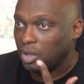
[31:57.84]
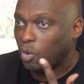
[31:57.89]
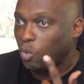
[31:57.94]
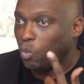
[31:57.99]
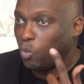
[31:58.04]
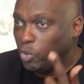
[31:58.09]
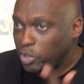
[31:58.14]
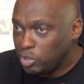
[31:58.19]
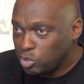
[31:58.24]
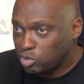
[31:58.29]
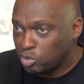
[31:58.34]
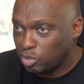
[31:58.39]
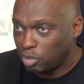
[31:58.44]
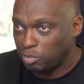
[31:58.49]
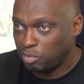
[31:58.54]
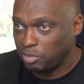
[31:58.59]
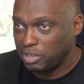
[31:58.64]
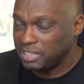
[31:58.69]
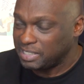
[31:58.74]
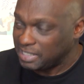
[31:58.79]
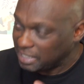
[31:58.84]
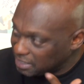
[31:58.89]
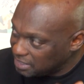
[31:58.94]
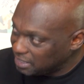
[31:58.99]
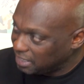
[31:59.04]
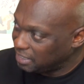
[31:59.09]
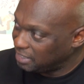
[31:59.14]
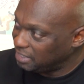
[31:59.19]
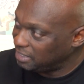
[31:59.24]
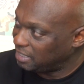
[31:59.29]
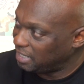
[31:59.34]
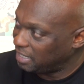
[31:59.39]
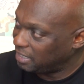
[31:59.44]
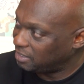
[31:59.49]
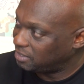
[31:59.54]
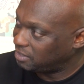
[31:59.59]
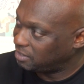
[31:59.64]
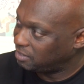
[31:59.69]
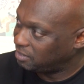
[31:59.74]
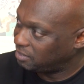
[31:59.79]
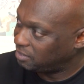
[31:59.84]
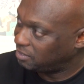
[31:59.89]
Wisdom is exactly that.